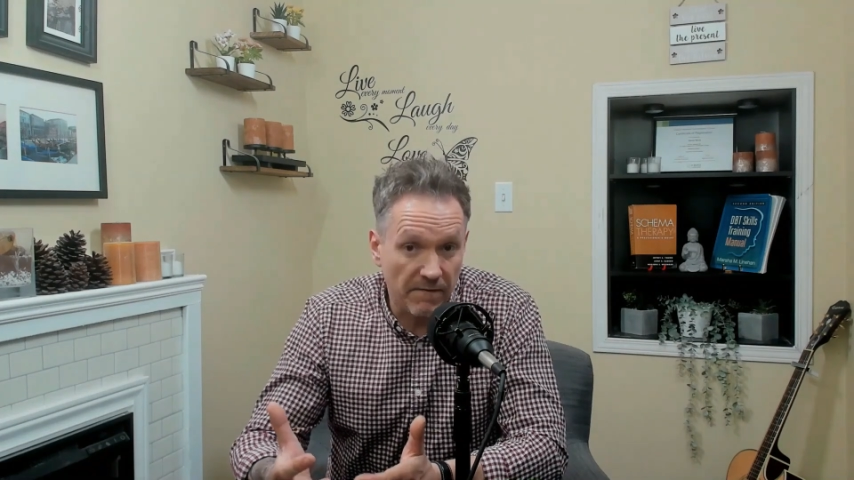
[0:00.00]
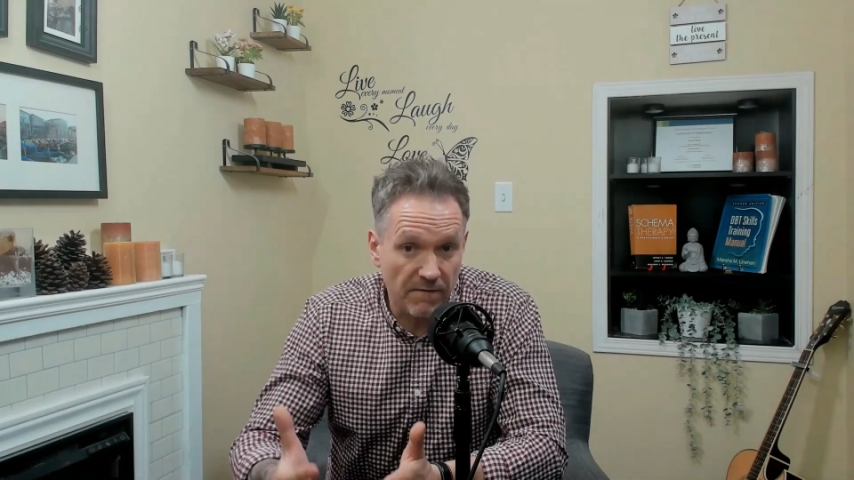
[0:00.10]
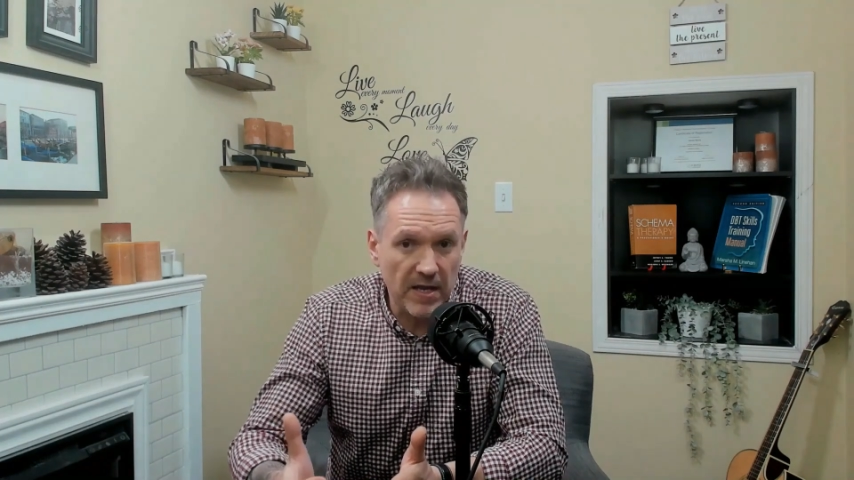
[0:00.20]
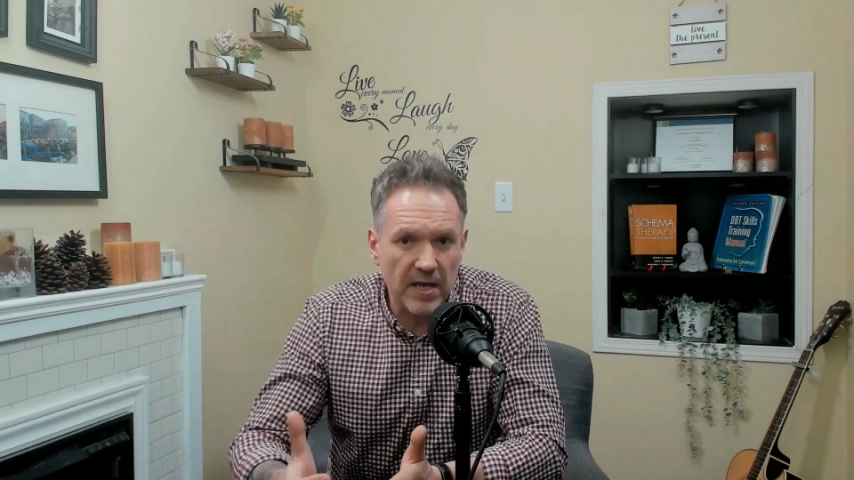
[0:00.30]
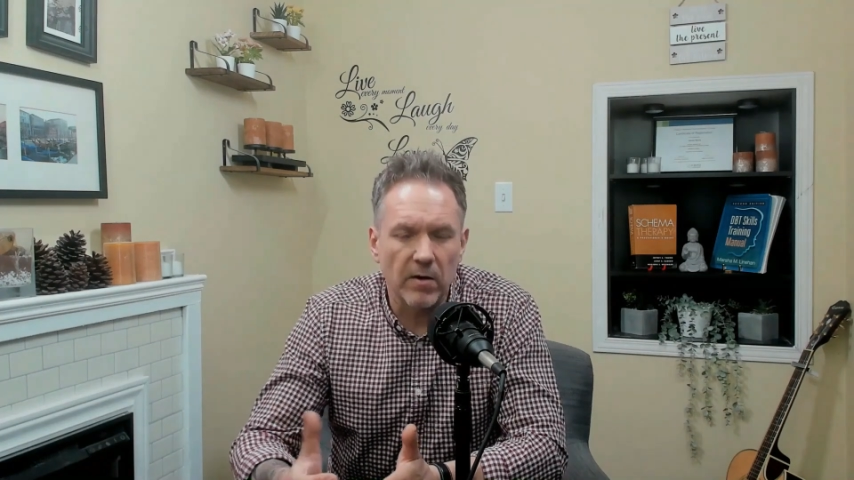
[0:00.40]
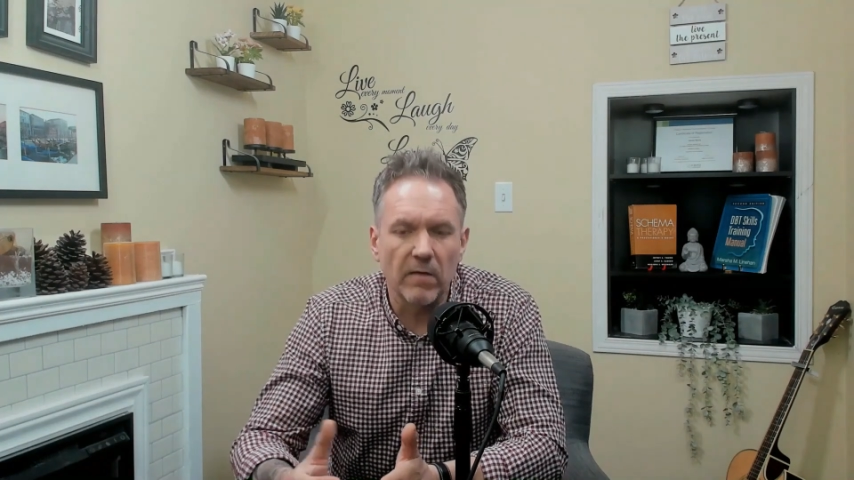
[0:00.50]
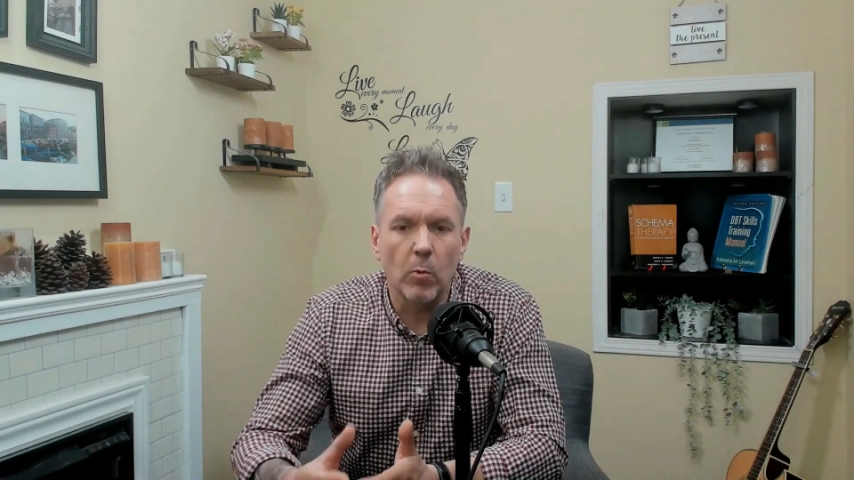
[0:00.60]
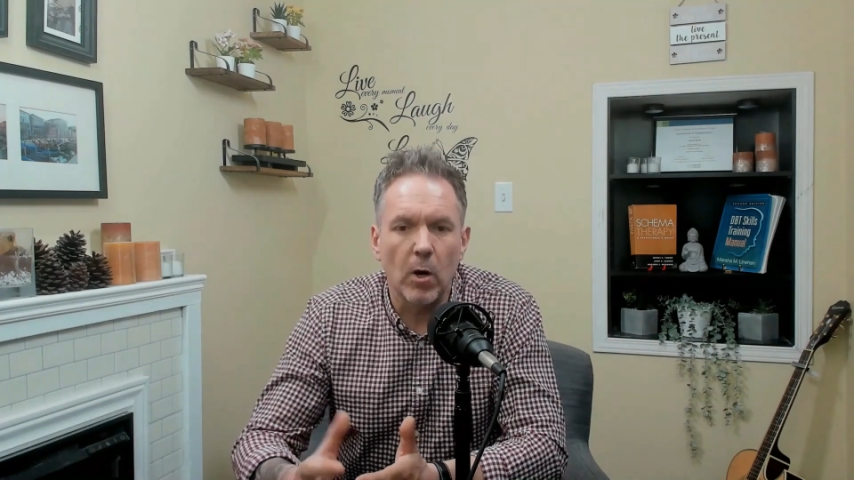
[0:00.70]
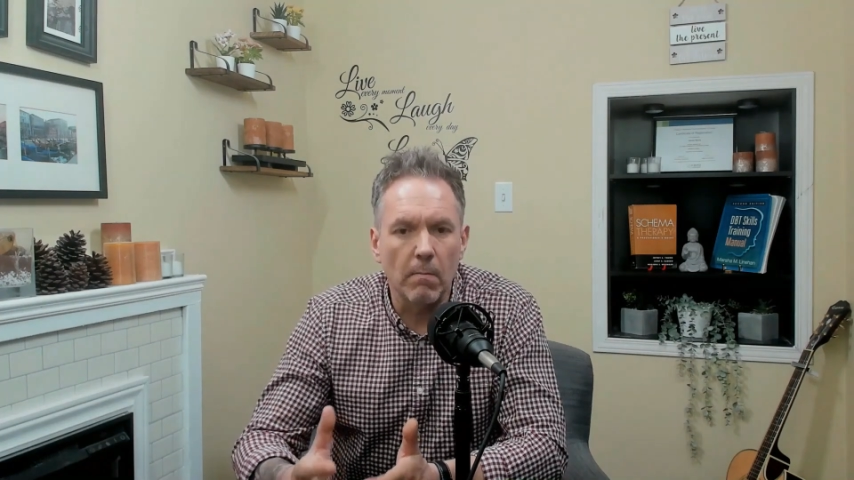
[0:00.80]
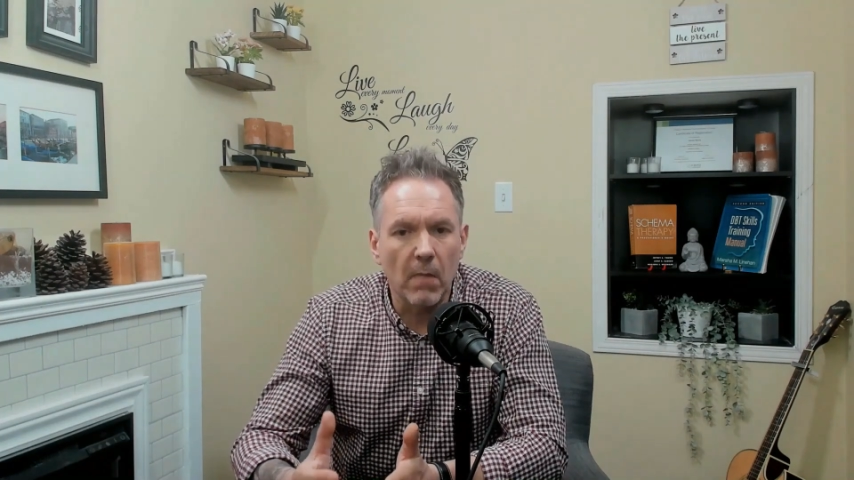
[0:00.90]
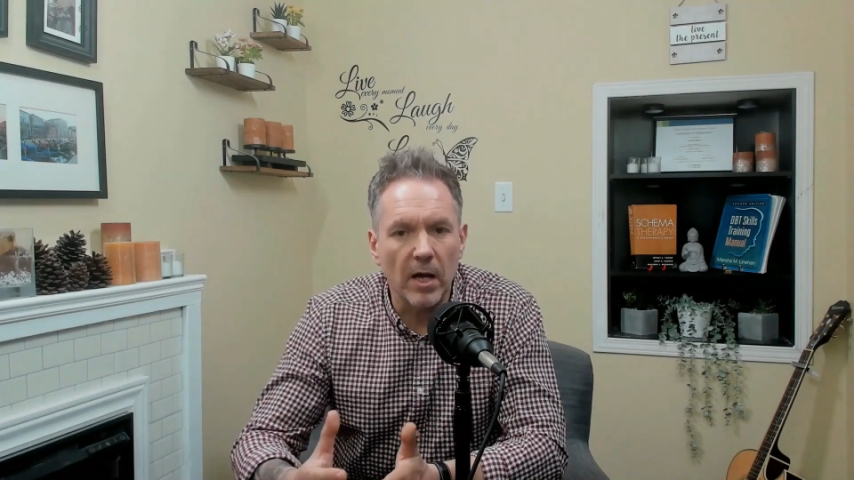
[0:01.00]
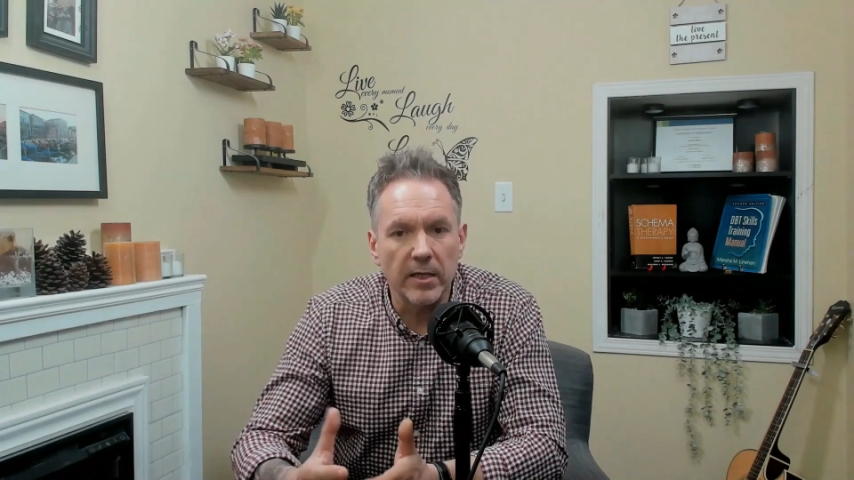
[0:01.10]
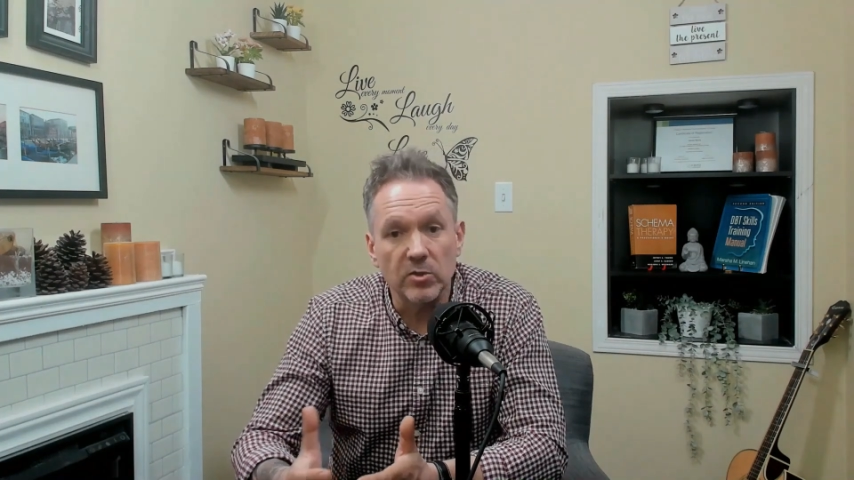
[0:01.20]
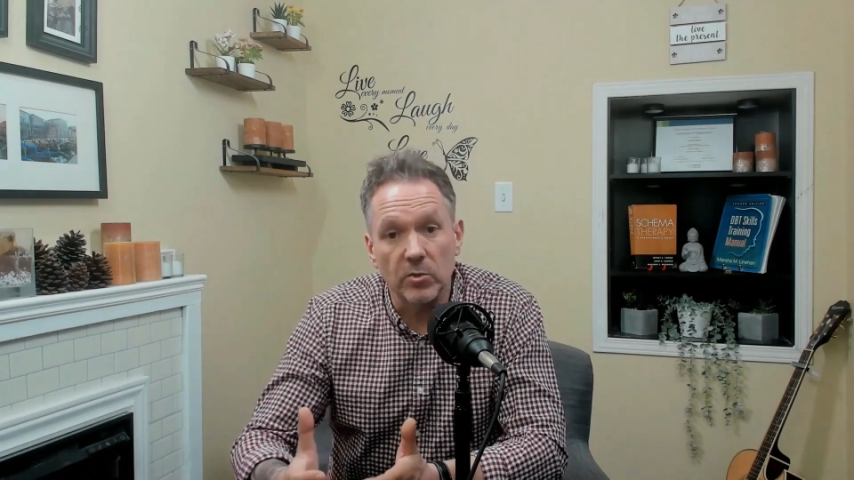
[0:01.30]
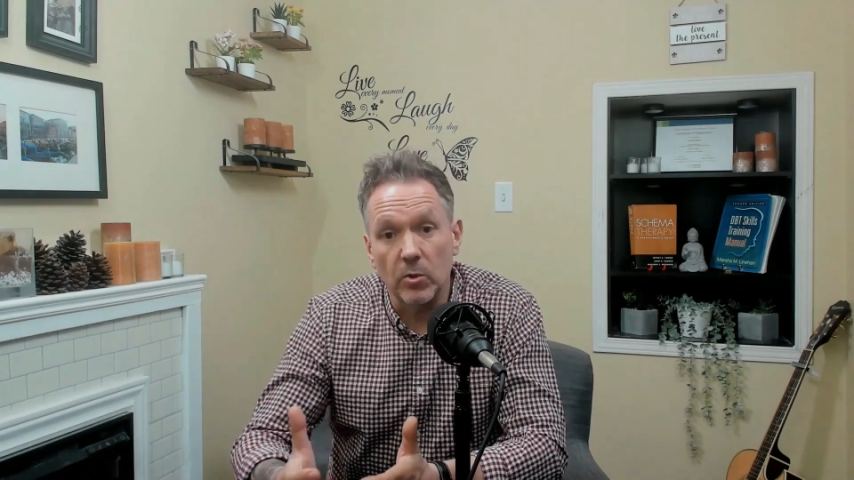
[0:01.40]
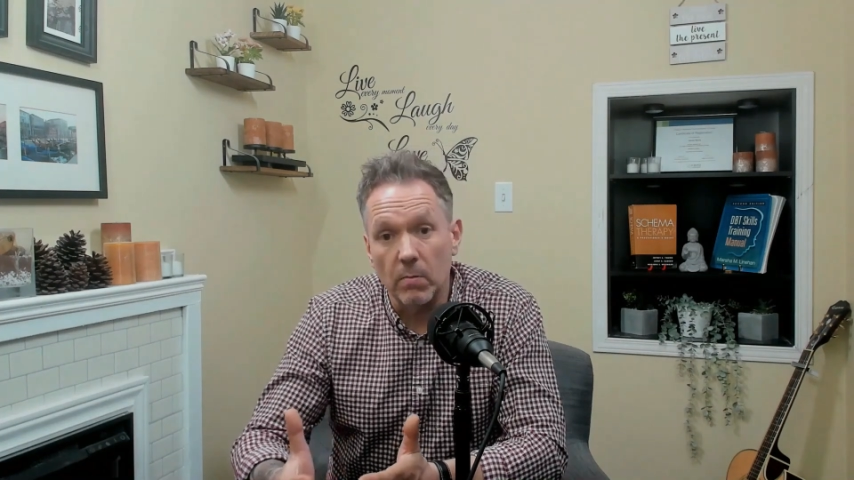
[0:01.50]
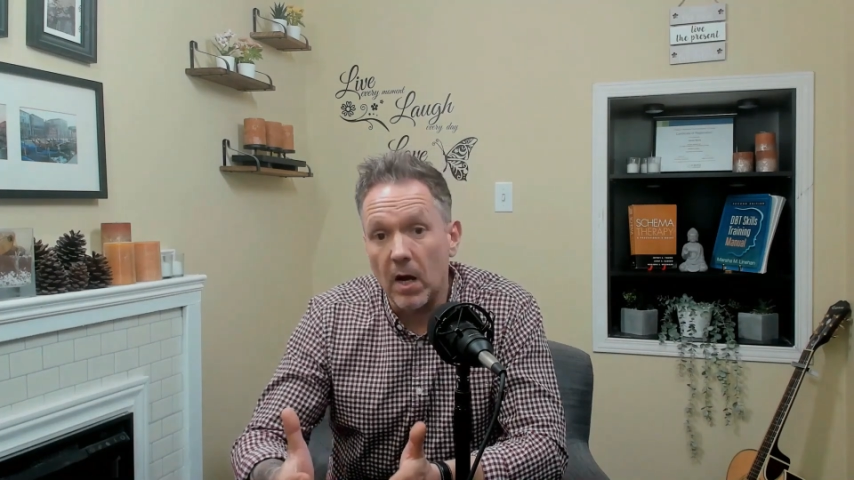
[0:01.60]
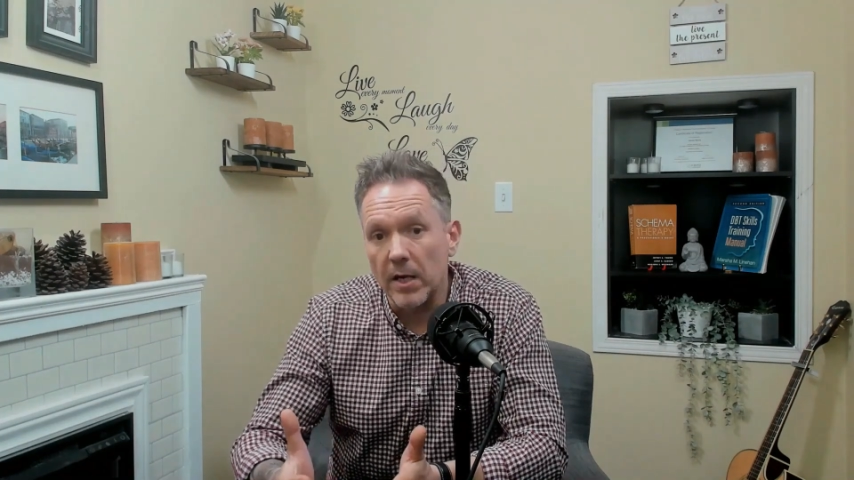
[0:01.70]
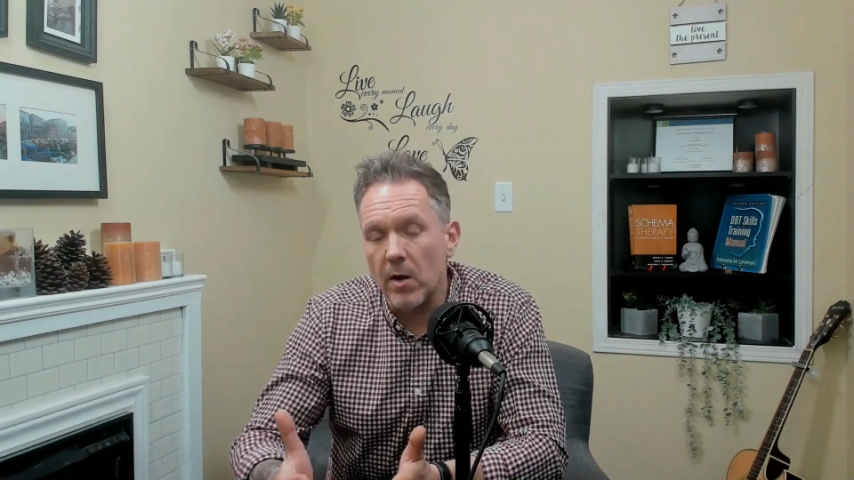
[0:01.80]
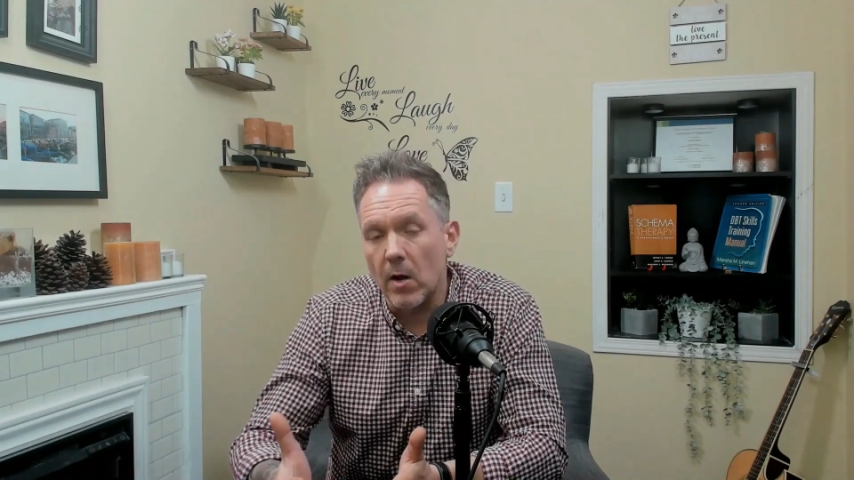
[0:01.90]
fear of what might or
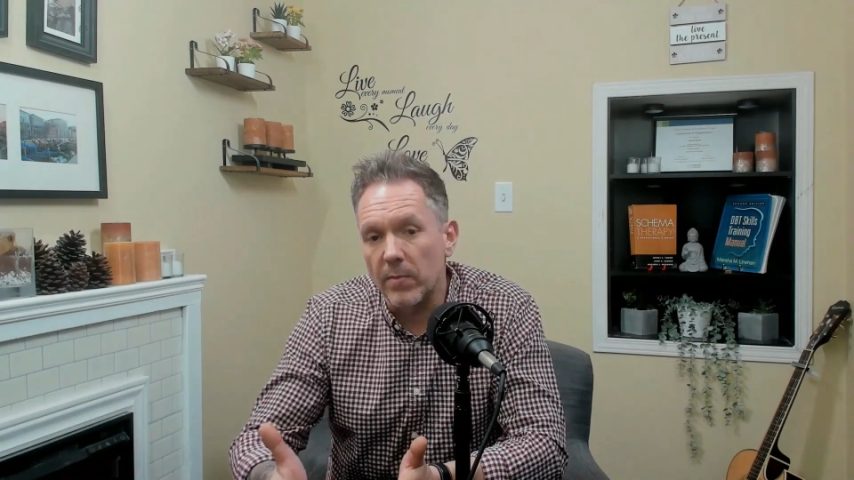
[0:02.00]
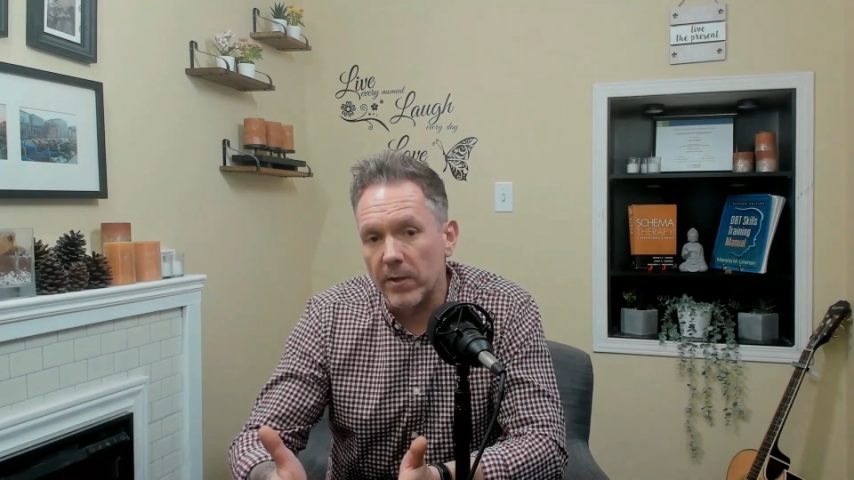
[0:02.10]
might not